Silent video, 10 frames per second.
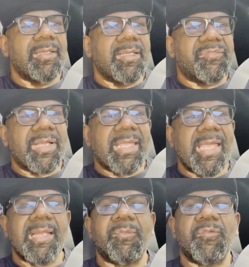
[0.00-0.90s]
If I
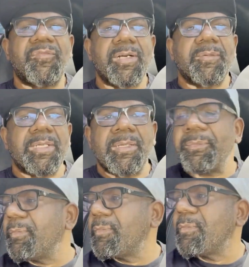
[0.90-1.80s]
can, I'm gonna fuck with it.
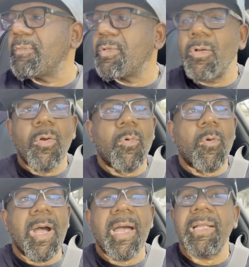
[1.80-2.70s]

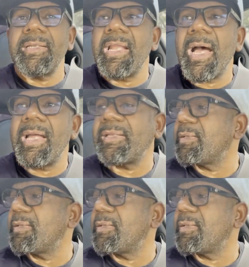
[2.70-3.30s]
Why not?